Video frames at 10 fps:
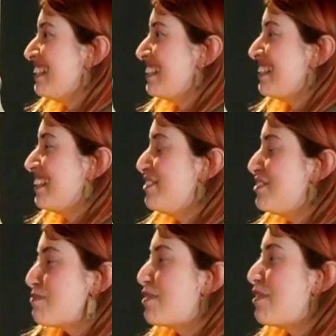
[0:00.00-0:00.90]
You just put
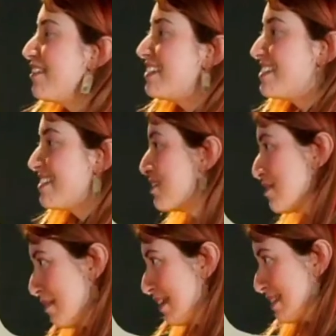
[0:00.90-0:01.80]
on such an
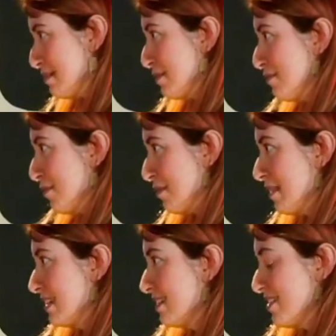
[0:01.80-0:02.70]
amazing performance.
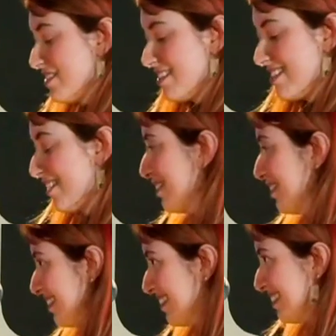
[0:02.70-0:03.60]
Just another
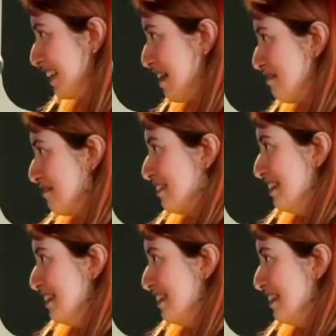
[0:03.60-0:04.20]
clap for you.